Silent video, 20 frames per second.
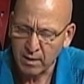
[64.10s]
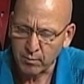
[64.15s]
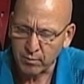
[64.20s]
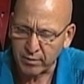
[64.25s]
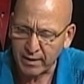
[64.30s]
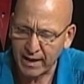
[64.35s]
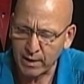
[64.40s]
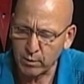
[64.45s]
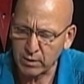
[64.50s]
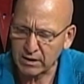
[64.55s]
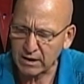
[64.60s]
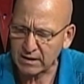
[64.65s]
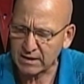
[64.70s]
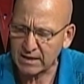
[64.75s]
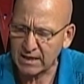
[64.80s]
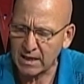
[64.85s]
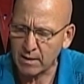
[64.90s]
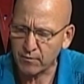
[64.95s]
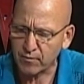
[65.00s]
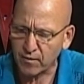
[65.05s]
Played with the
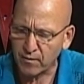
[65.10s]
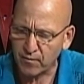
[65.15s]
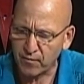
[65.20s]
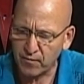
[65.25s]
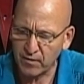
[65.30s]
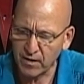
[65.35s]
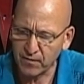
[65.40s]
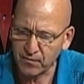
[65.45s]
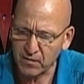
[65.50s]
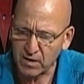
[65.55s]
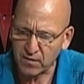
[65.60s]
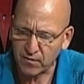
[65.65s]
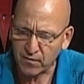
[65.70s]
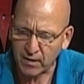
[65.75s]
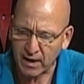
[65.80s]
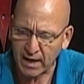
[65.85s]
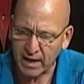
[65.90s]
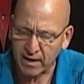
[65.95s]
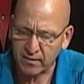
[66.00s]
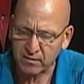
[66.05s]
team from
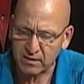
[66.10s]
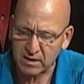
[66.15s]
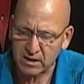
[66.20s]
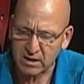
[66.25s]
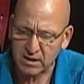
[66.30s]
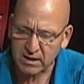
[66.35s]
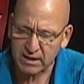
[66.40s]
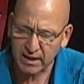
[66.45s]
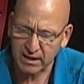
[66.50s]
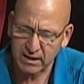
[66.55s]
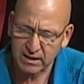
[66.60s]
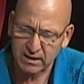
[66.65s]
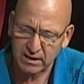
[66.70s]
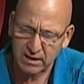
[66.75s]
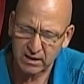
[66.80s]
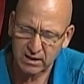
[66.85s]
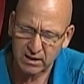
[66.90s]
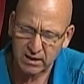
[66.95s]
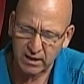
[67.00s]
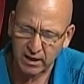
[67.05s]
55 to
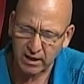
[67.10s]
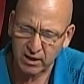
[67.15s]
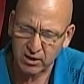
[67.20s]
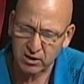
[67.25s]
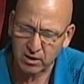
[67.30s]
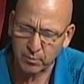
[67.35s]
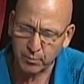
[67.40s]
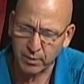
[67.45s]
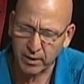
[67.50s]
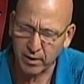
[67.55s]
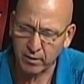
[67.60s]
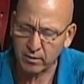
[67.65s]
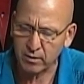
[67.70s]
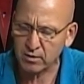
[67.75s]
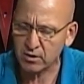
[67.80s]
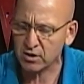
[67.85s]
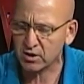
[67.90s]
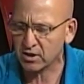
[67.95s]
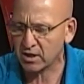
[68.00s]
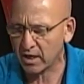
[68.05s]
66, appeared in
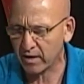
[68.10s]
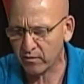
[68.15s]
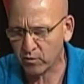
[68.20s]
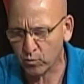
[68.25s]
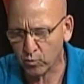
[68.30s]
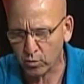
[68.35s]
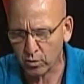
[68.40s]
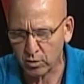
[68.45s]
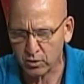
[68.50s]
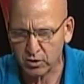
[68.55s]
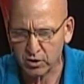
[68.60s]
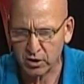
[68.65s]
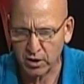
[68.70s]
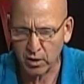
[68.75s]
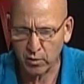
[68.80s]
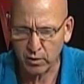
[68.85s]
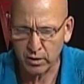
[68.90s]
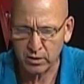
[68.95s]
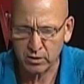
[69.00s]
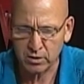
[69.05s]
seven World
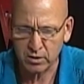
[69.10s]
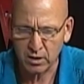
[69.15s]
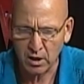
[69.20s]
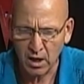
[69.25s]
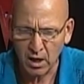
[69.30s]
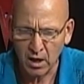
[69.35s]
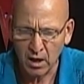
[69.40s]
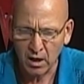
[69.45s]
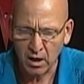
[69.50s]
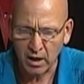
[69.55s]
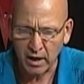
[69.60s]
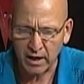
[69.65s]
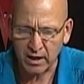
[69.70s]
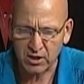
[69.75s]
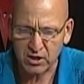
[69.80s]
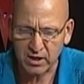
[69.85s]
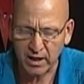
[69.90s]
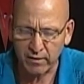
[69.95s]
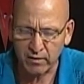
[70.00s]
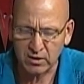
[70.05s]
Series, a
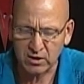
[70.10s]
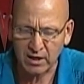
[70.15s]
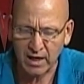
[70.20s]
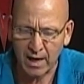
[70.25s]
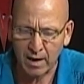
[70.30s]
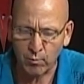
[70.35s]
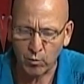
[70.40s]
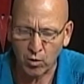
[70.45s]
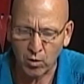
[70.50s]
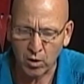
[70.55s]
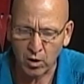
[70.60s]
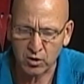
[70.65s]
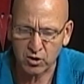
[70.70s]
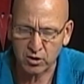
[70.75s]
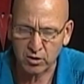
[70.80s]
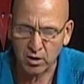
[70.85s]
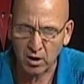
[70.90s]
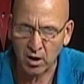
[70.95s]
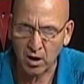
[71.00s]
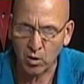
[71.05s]
seven time All
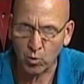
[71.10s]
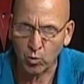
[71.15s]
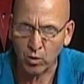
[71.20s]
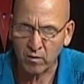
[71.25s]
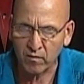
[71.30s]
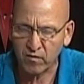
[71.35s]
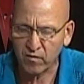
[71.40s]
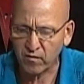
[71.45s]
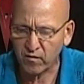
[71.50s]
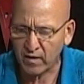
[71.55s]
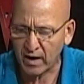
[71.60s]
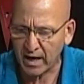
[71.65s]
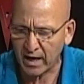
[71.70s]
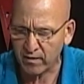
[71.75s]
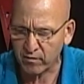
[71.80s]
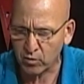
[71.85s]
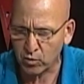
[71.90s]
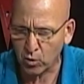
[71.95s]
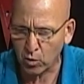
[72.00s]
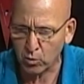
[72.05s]
Star, won
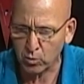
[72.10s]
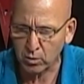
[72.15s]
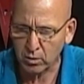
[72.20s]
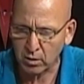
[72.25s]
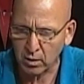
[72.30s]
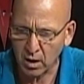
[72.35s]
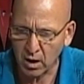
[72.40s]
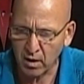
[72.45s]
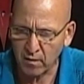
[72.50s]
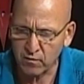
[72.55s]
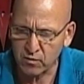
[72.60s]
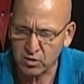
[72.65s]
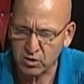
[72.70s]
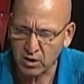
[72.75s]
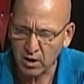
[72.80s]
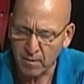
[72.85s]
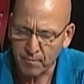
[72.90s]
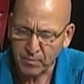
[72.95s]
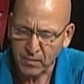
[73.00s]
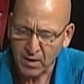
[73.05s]
five gold gloves,